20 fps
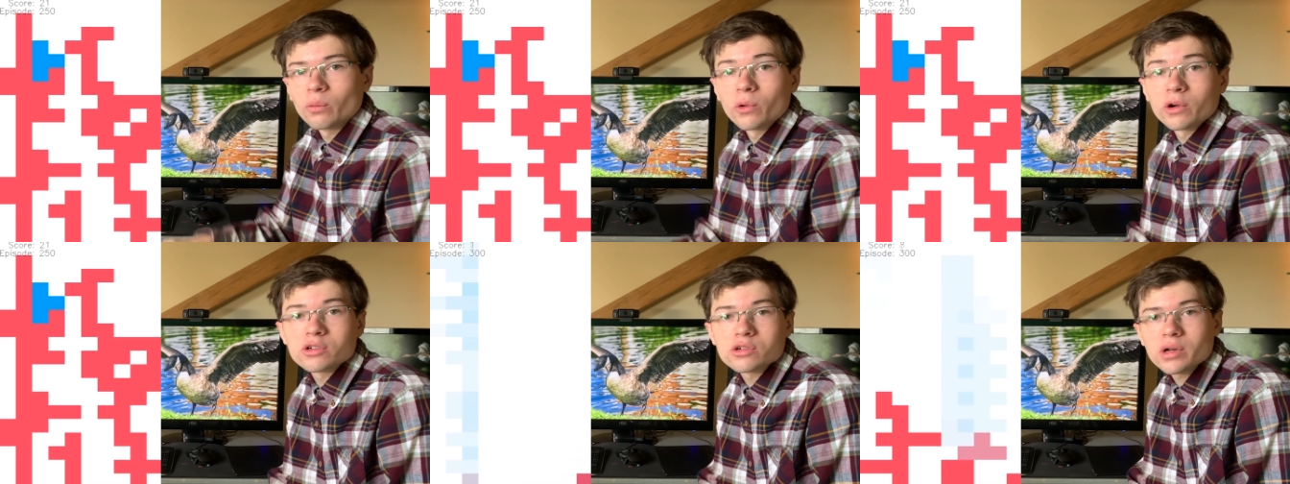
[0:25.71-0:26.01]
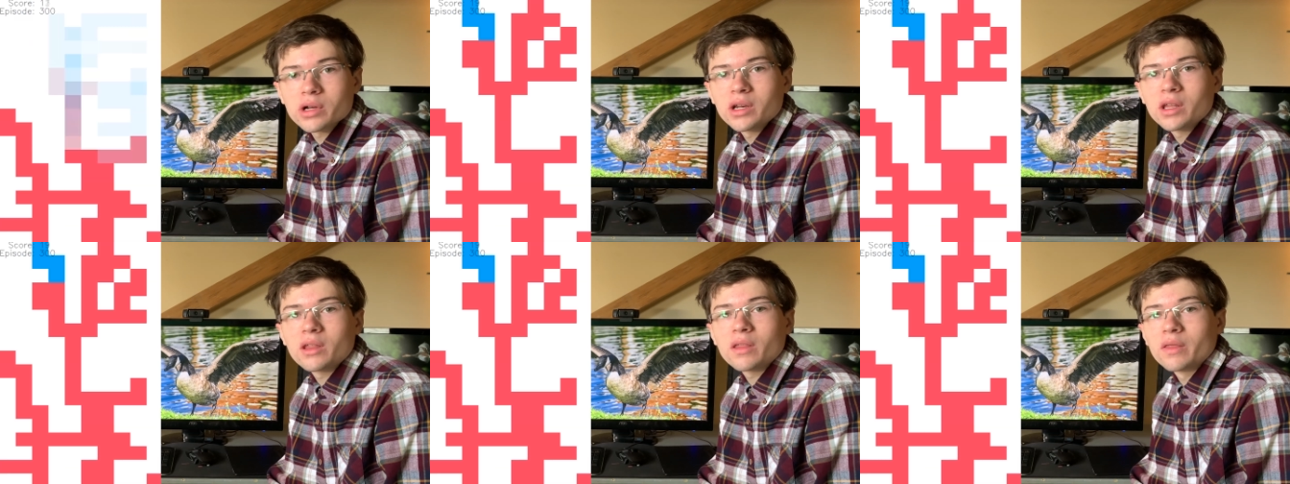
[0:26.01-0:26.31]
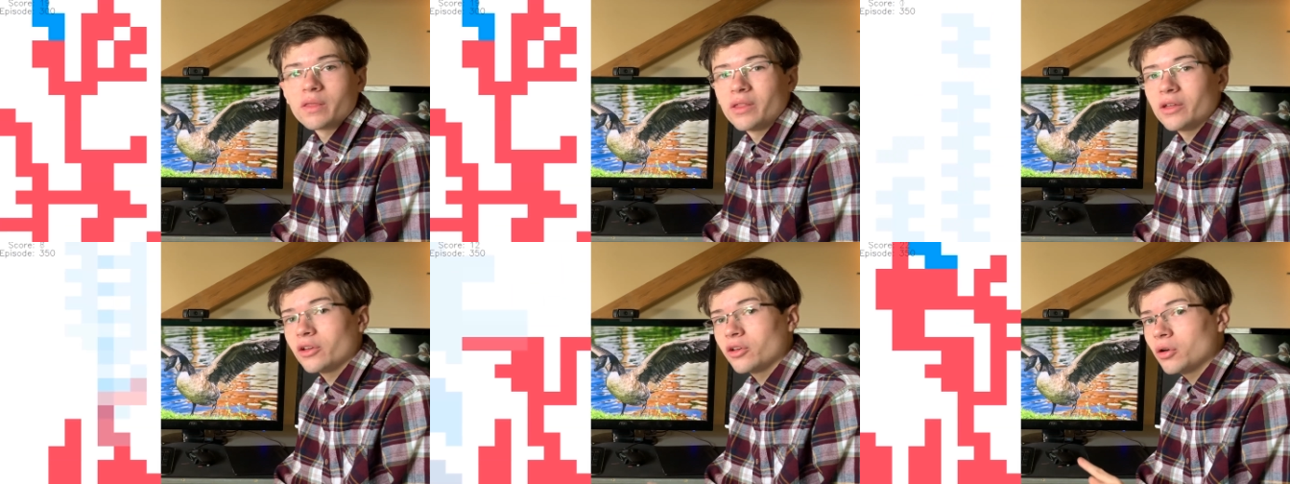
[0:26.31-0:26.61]
We're
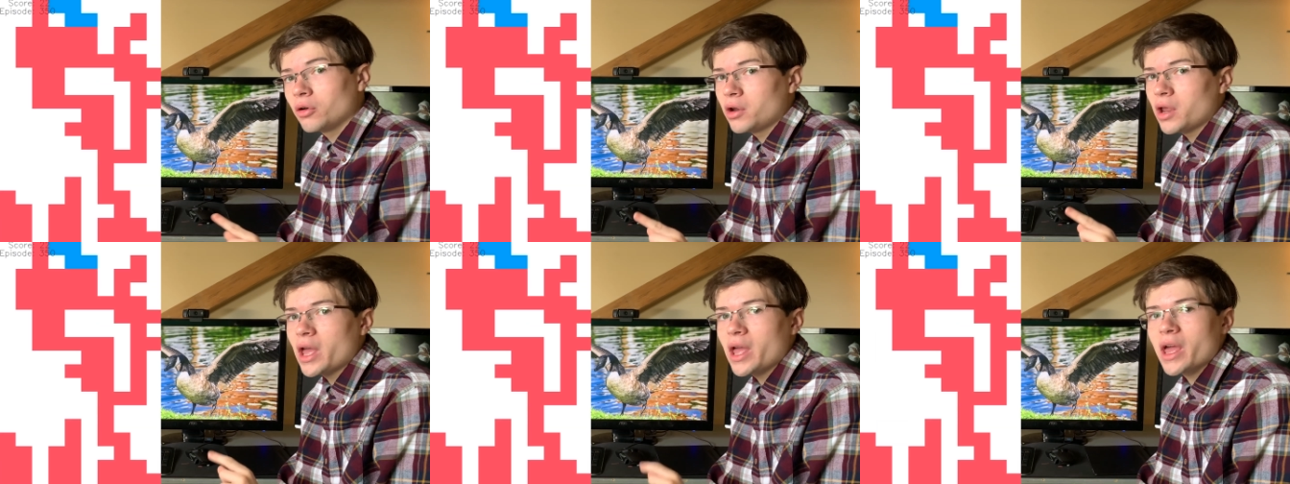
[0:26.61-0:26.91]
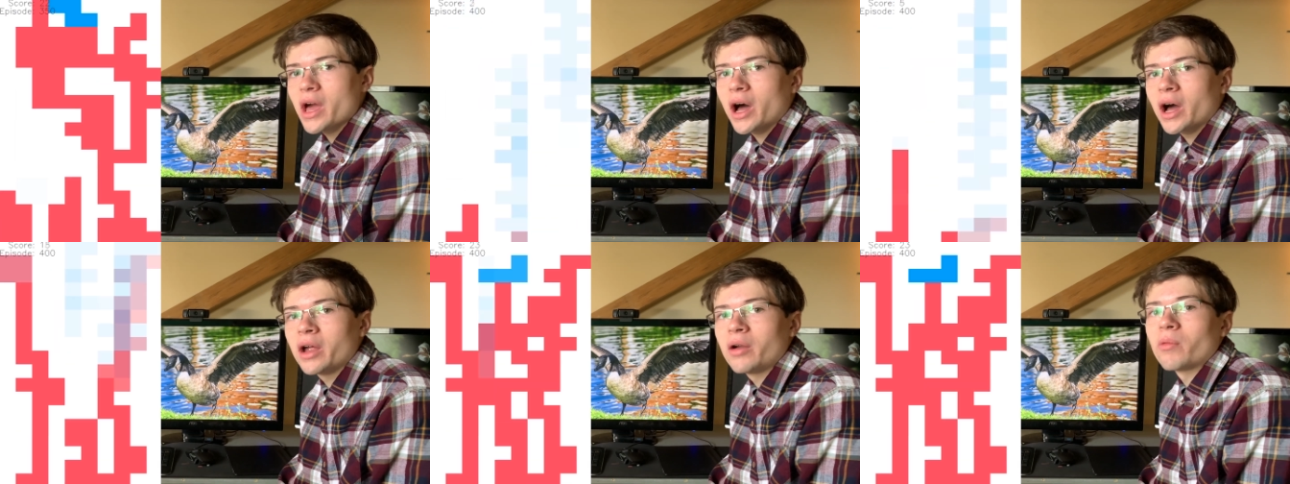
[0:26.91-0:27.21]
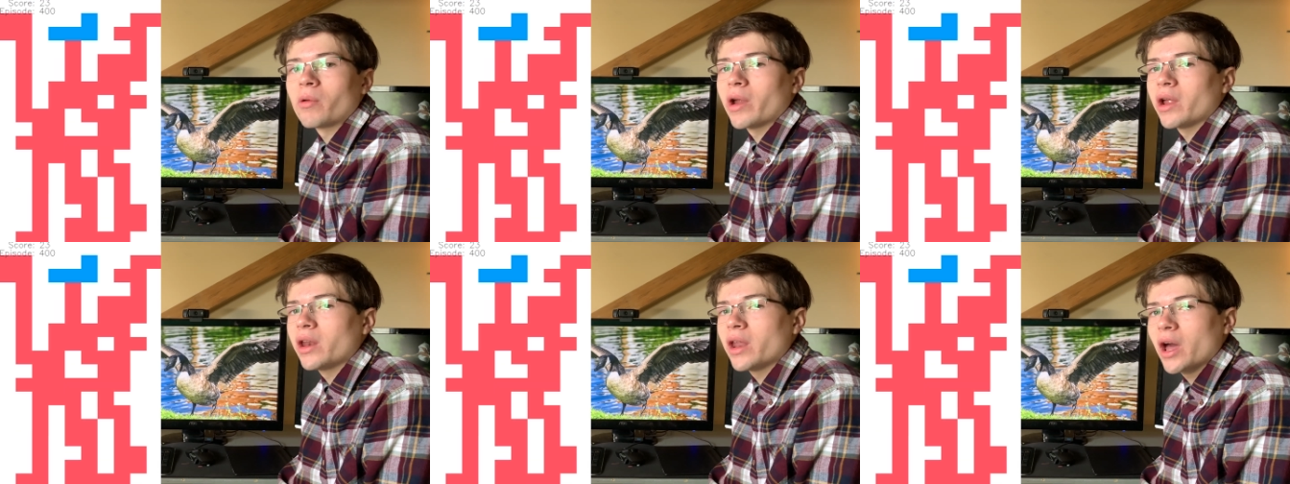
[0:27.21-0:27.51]
training the good AI
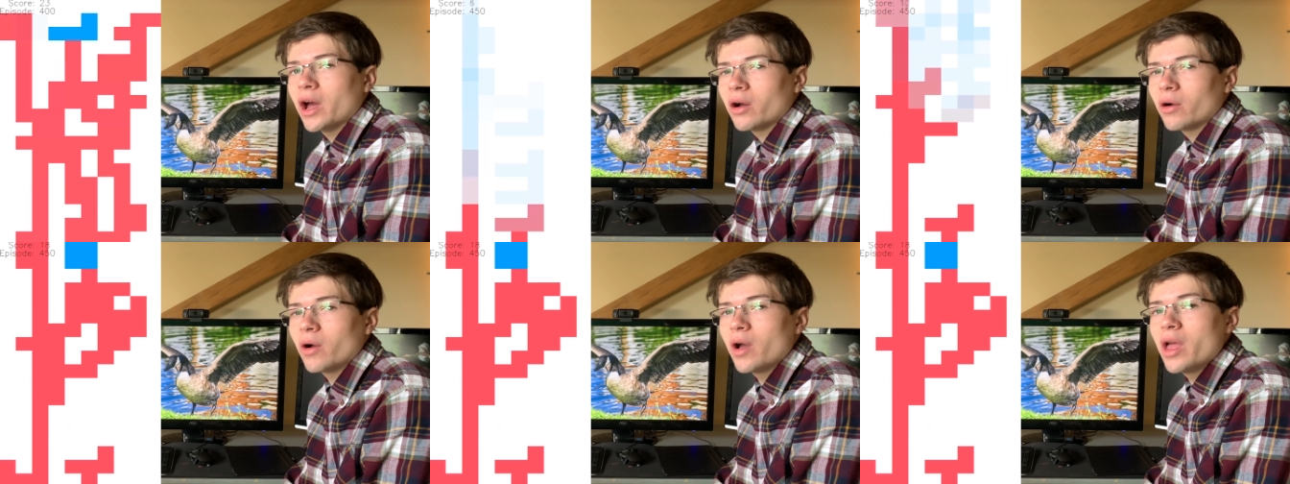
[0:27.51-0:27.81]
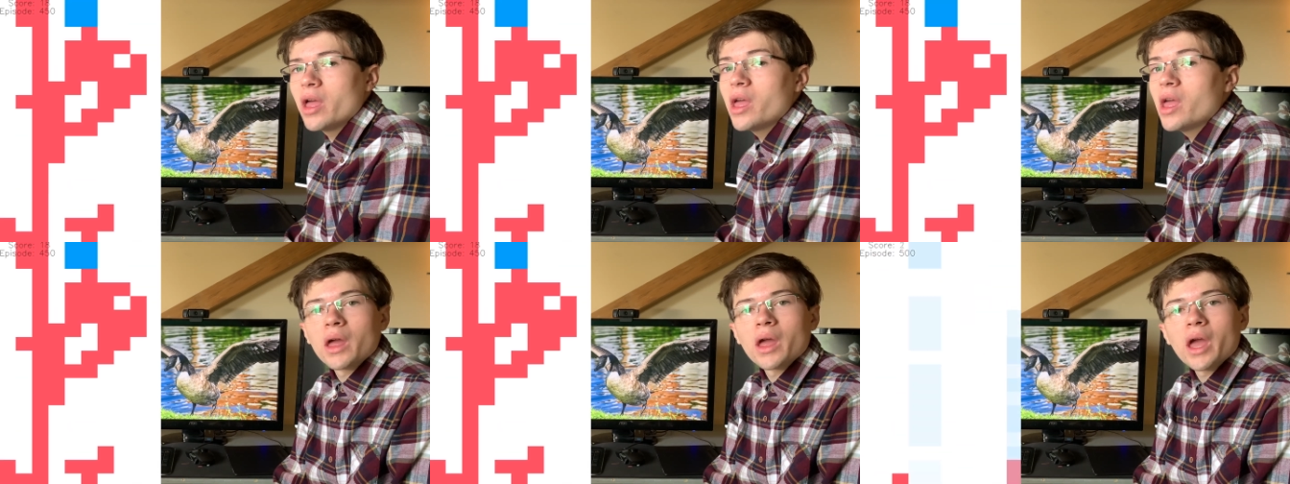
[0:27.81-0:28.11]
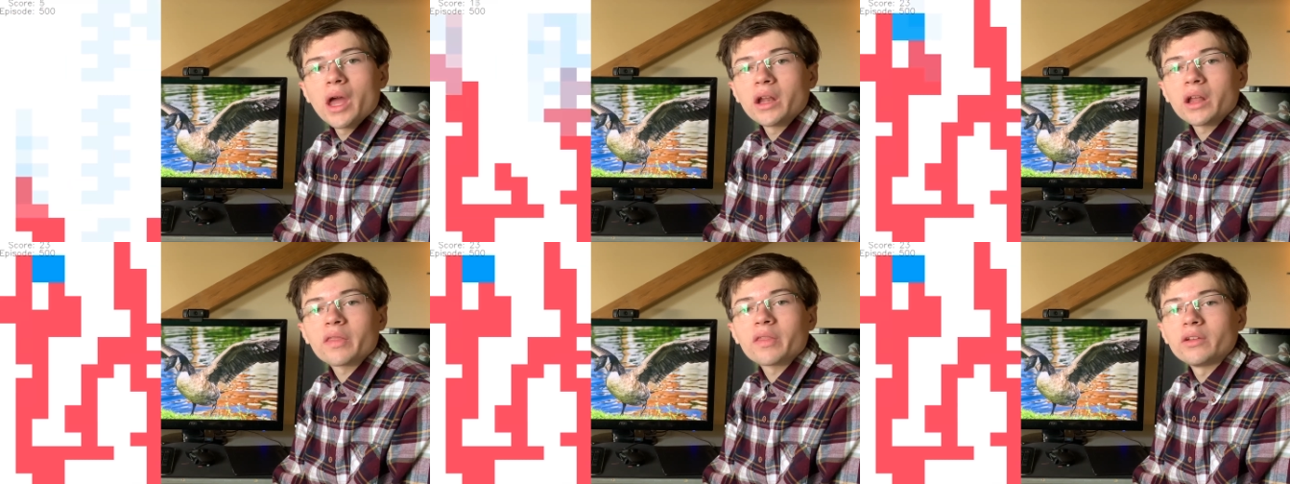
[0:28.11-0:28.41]
right now,
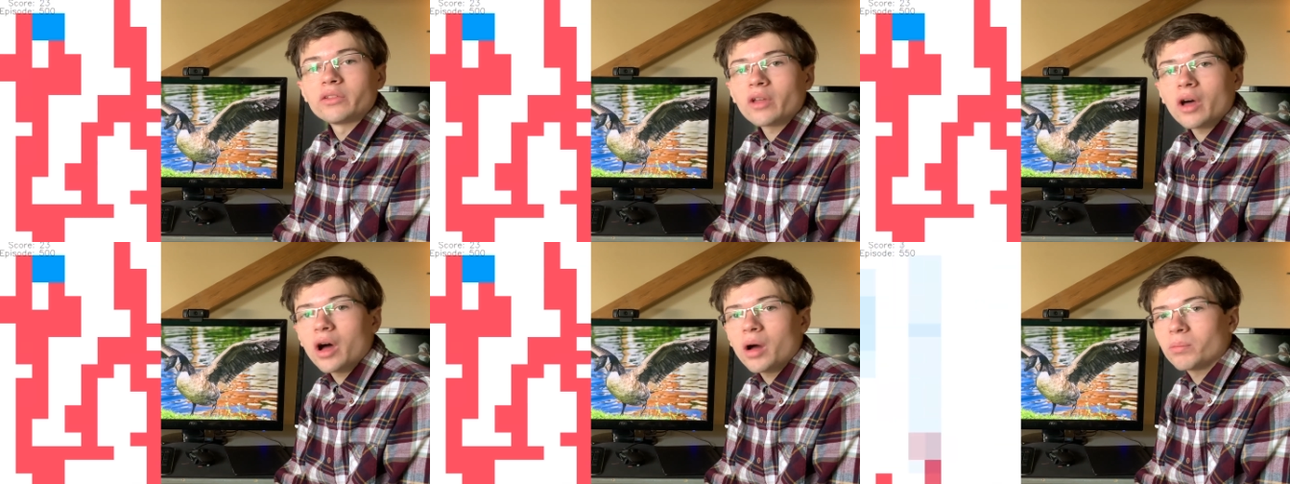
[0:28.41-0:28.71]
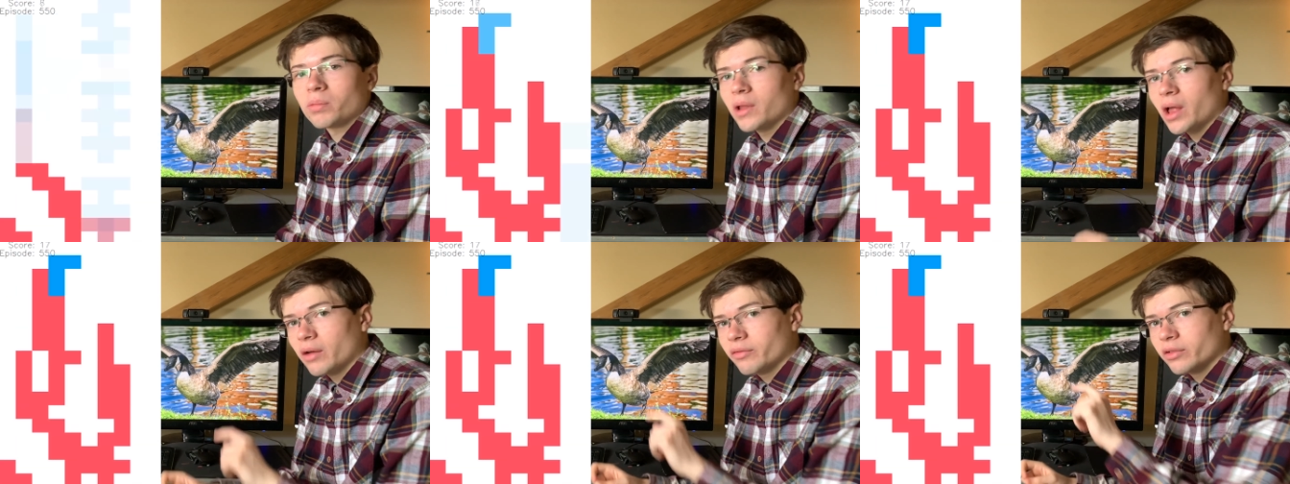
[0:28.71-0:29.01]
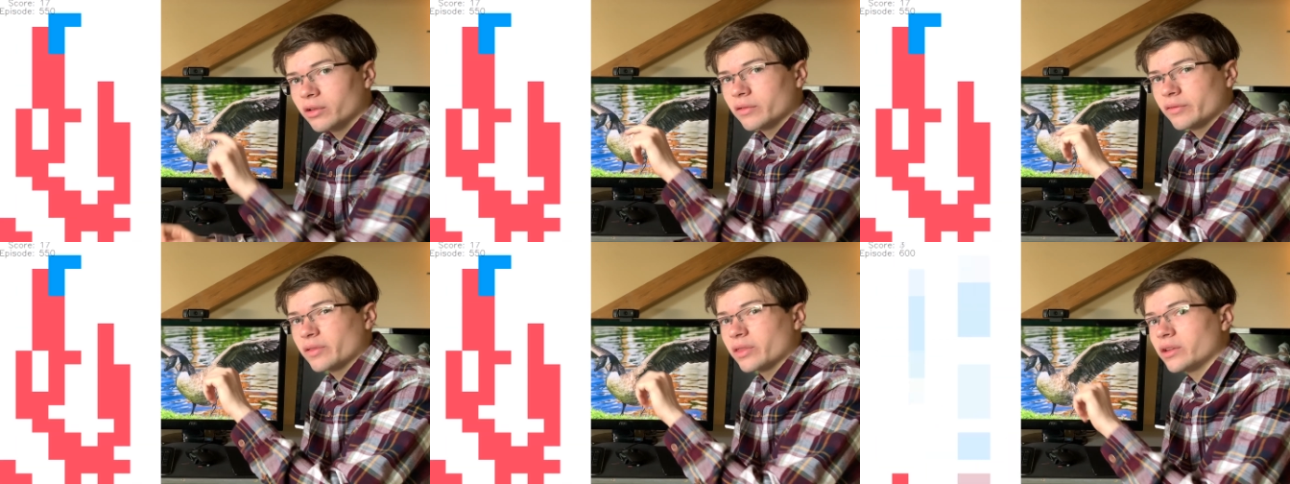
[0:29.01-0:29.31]
and at the top left
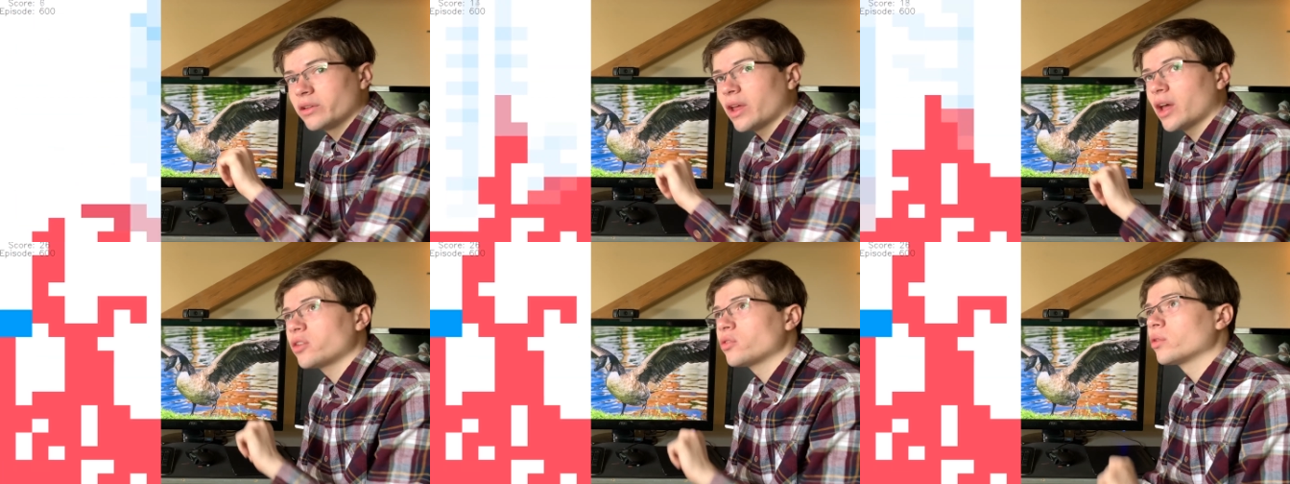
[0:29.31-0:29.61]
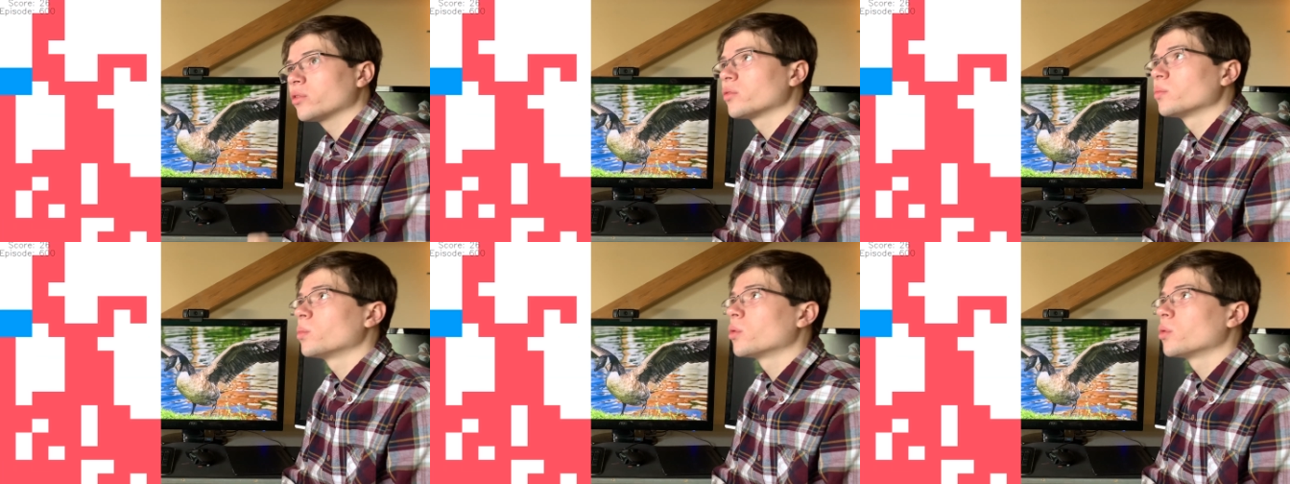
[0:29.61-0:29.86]
of the Tetris